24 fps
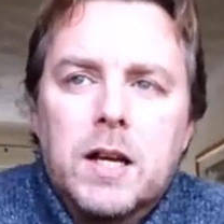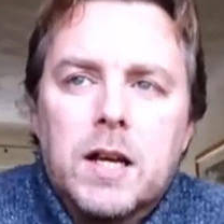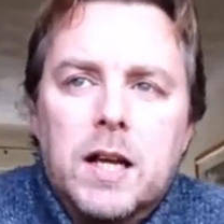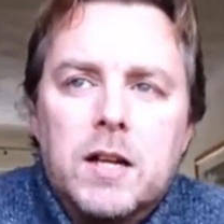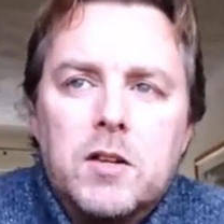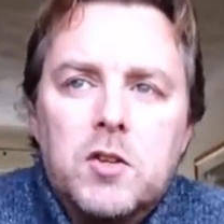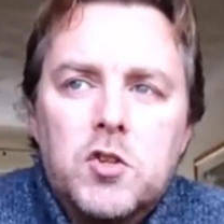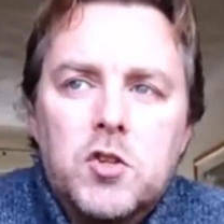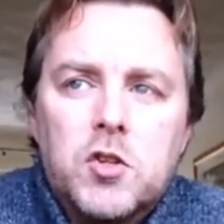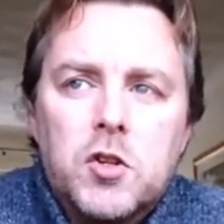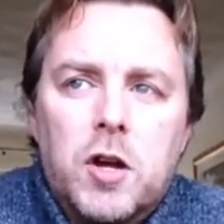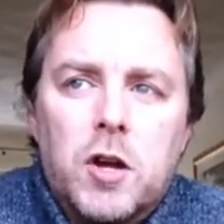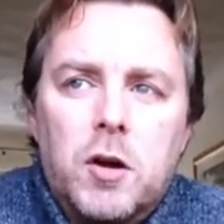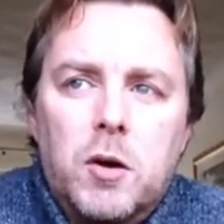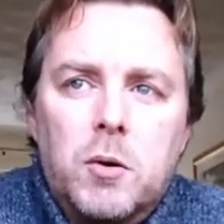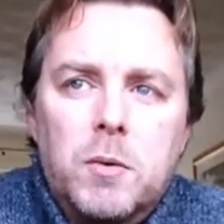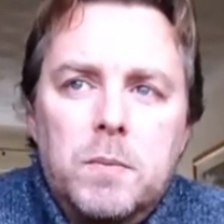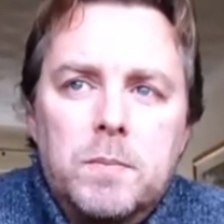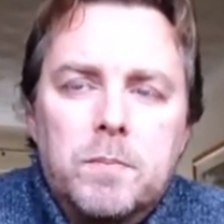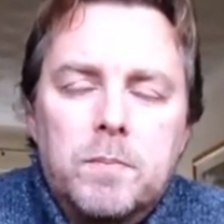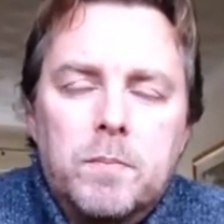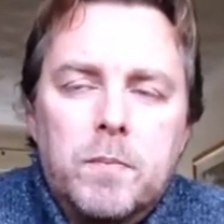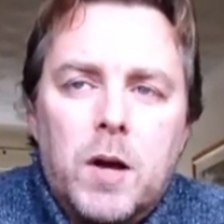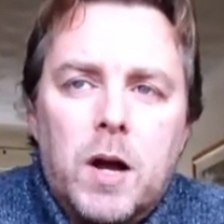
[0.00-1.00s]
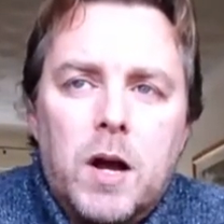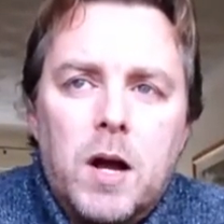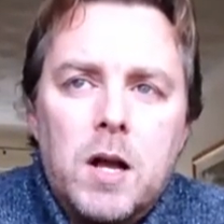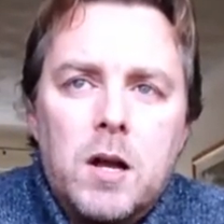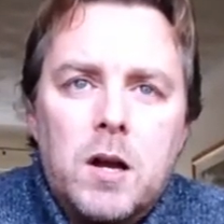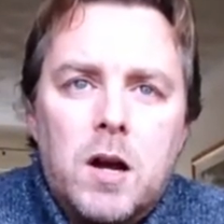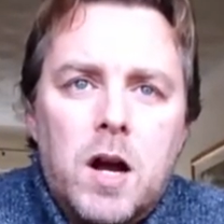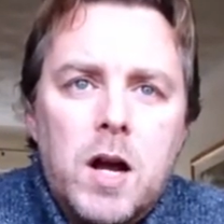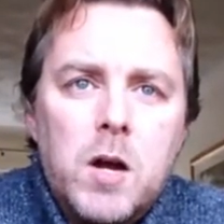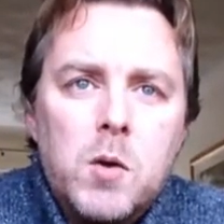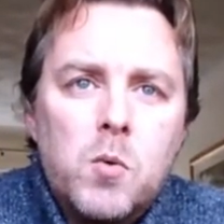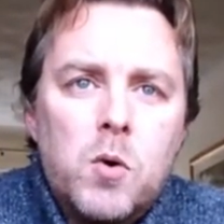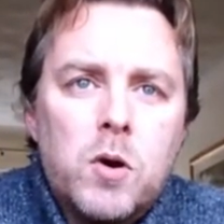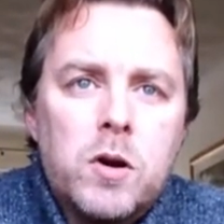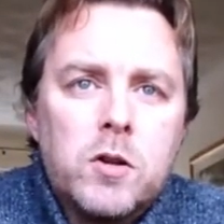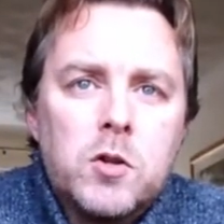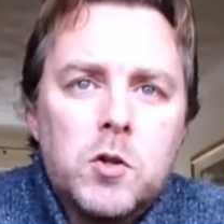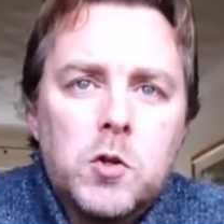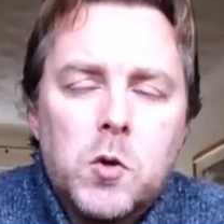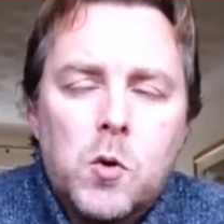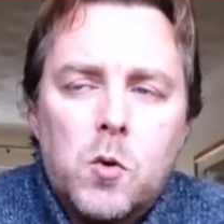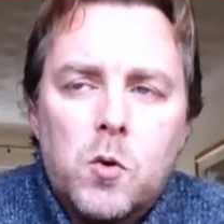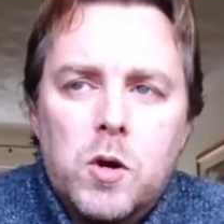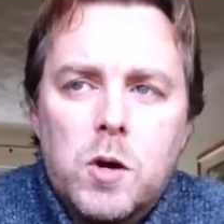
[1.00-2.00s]
And so I want
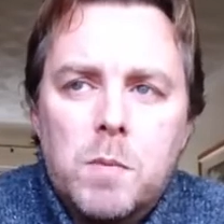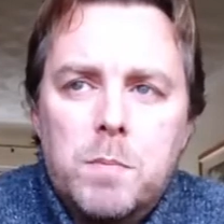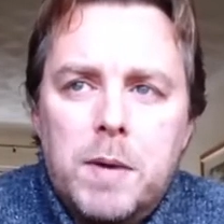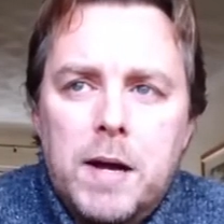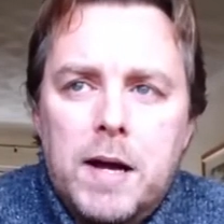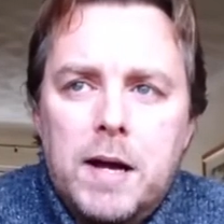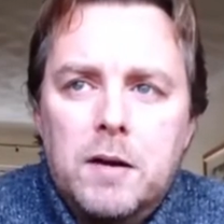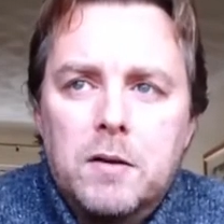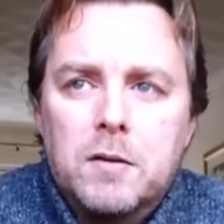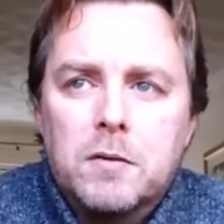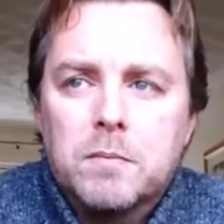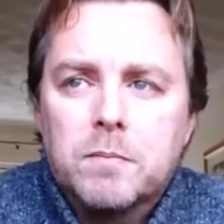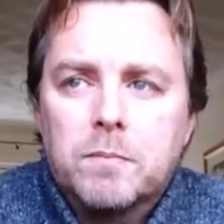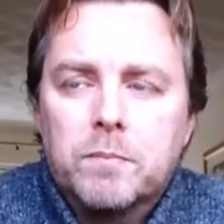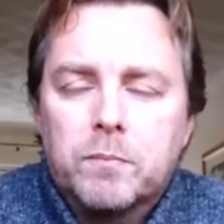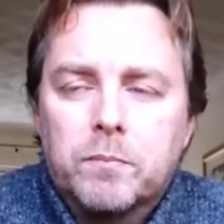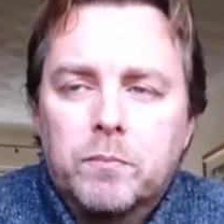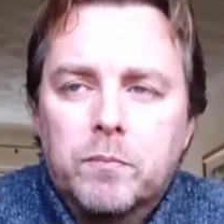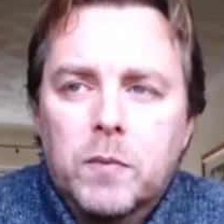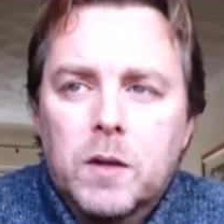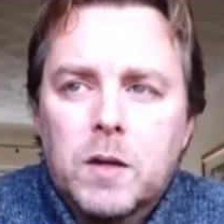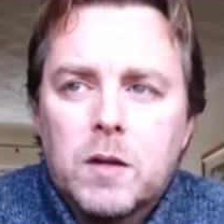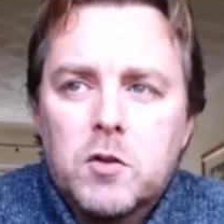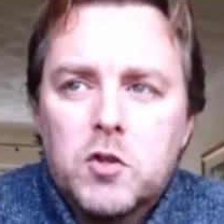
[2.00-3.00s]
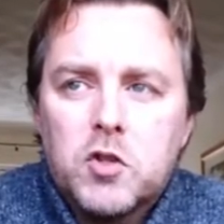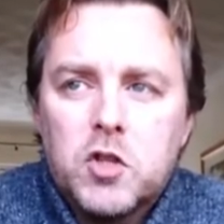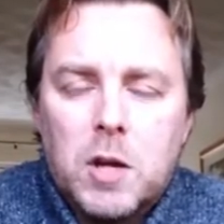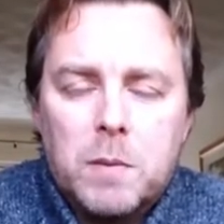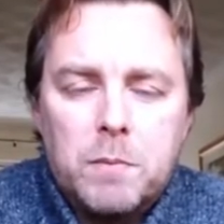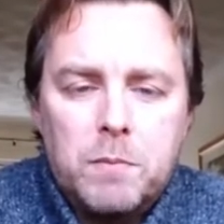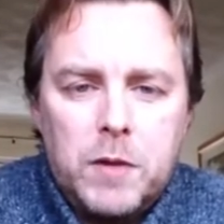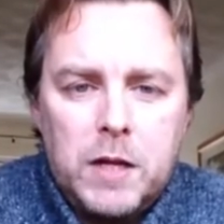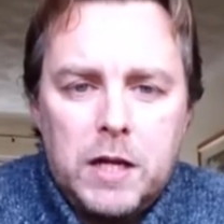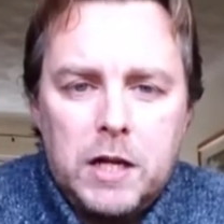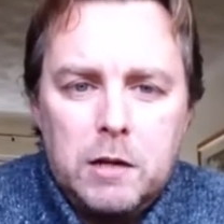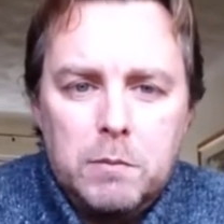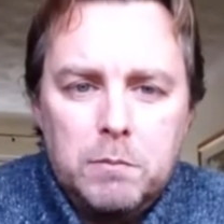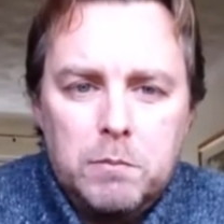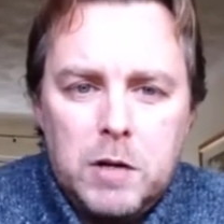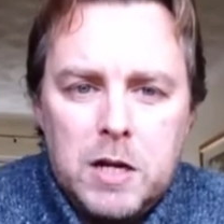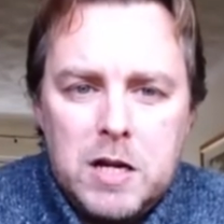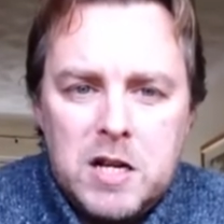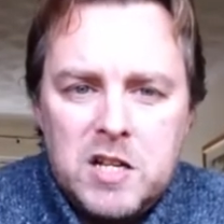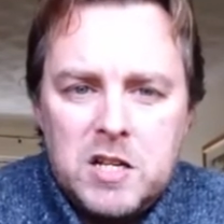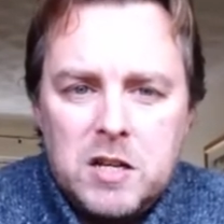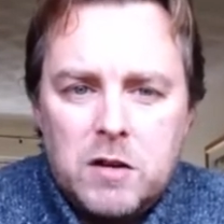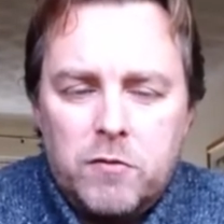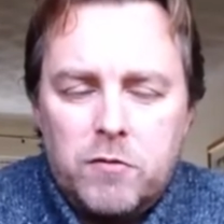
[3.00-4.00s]
to talk about something
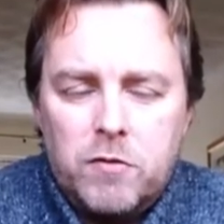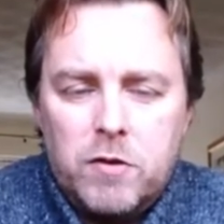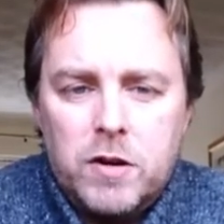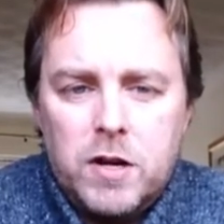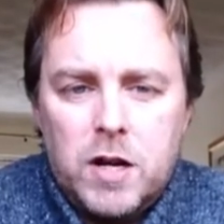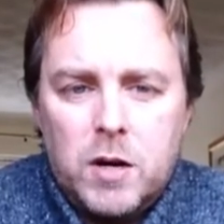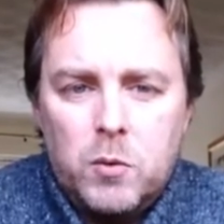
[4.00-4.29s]
completely different.